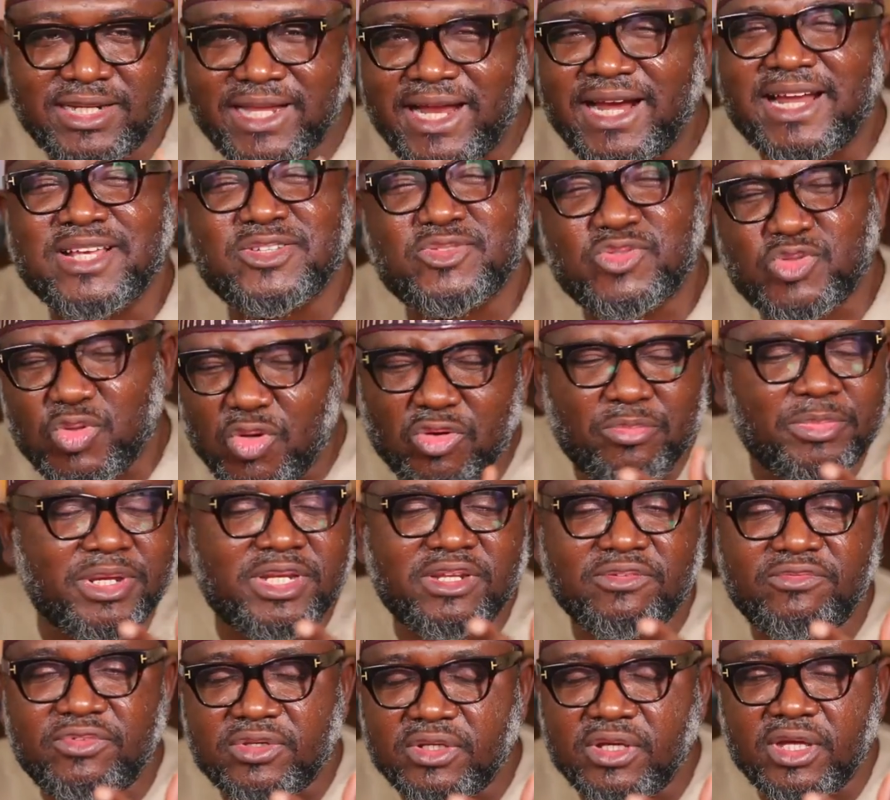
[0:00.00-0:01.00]
that there are so
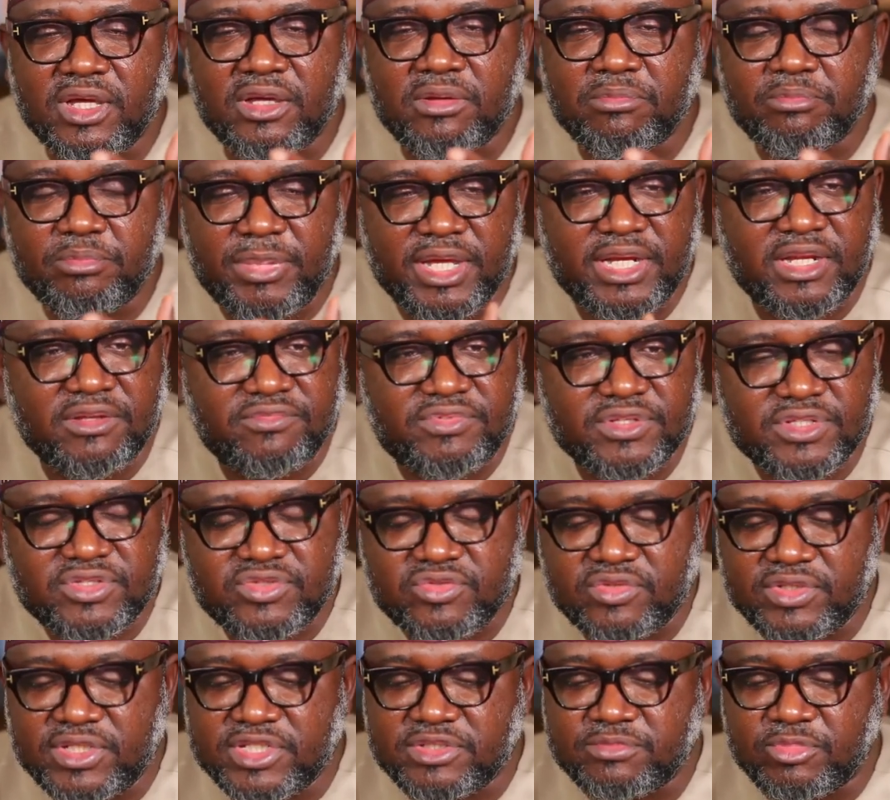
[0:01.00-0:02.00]
many
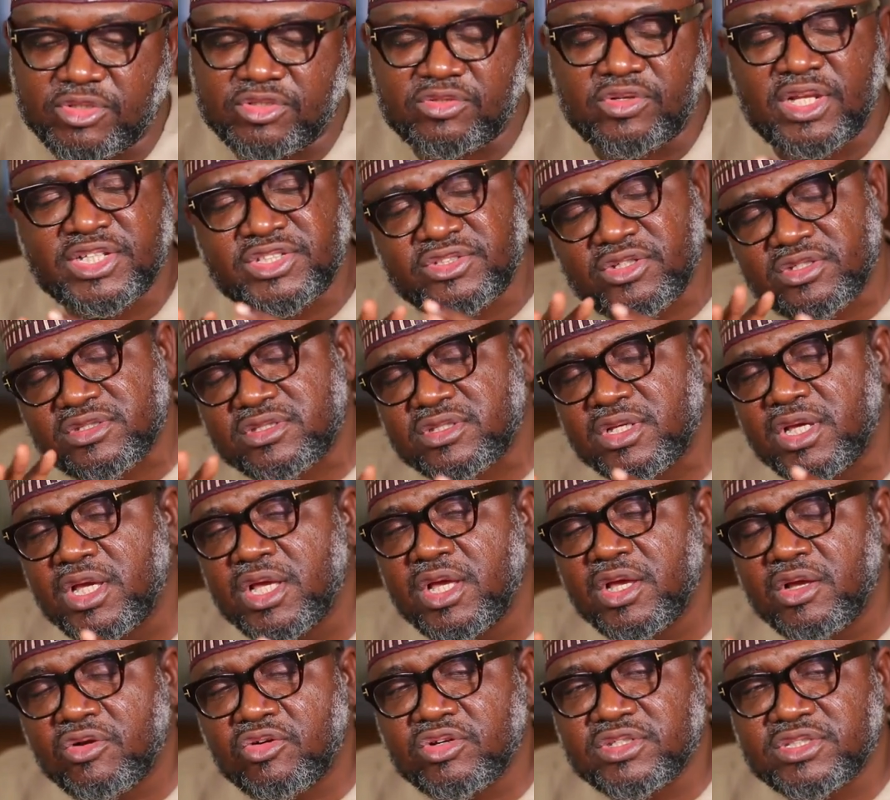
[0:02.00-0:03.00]
benefits to this, but let's just
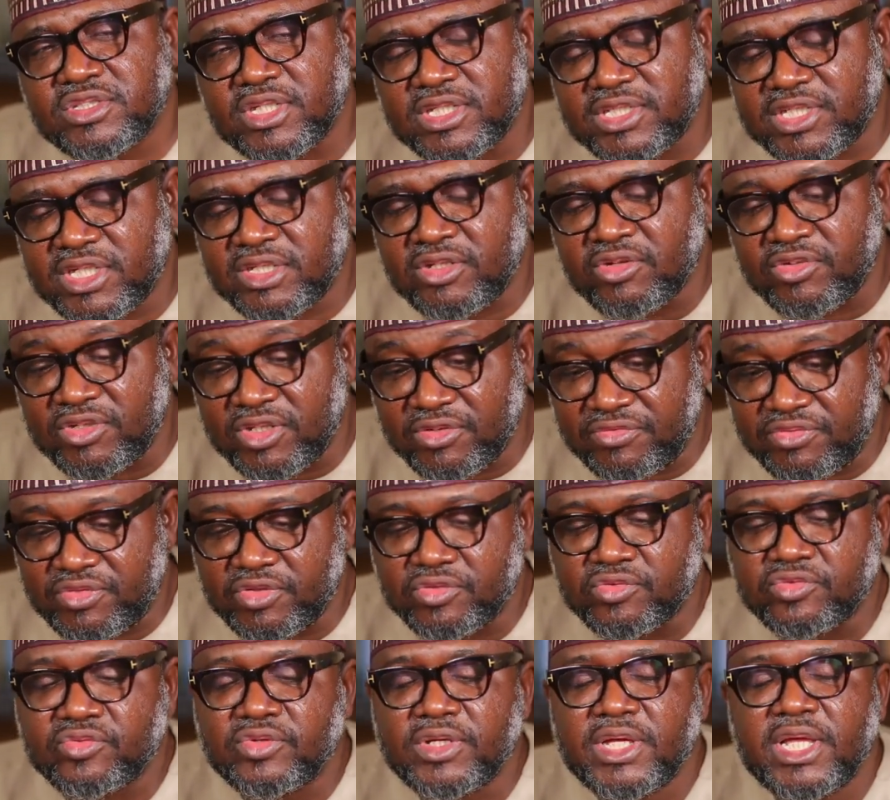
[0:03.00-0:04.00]
concentrate on the
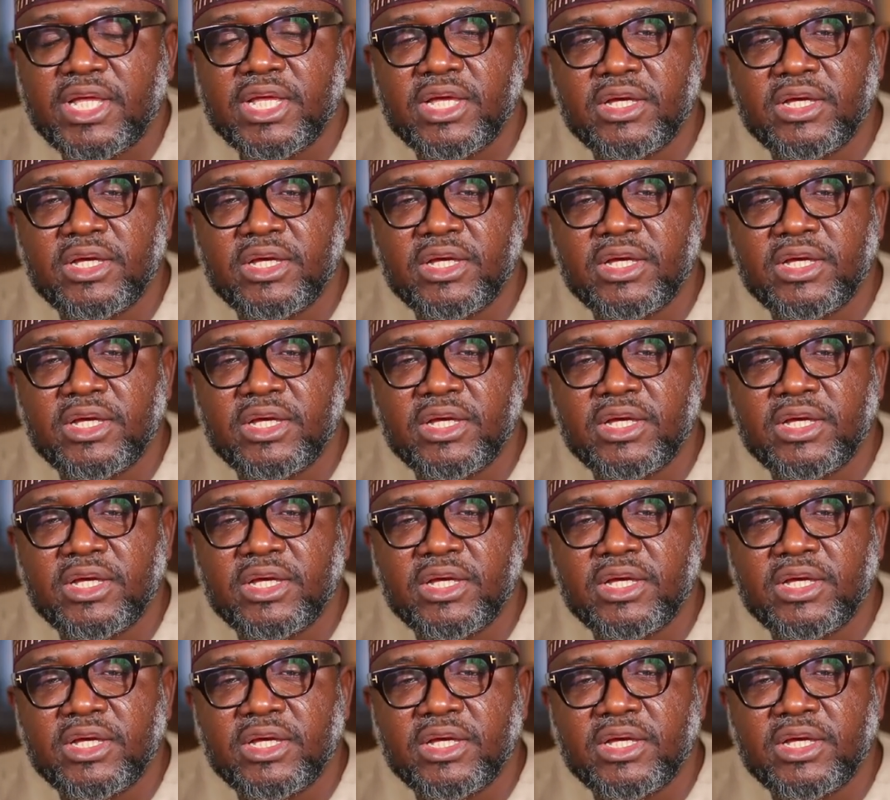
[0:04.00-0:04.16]
few.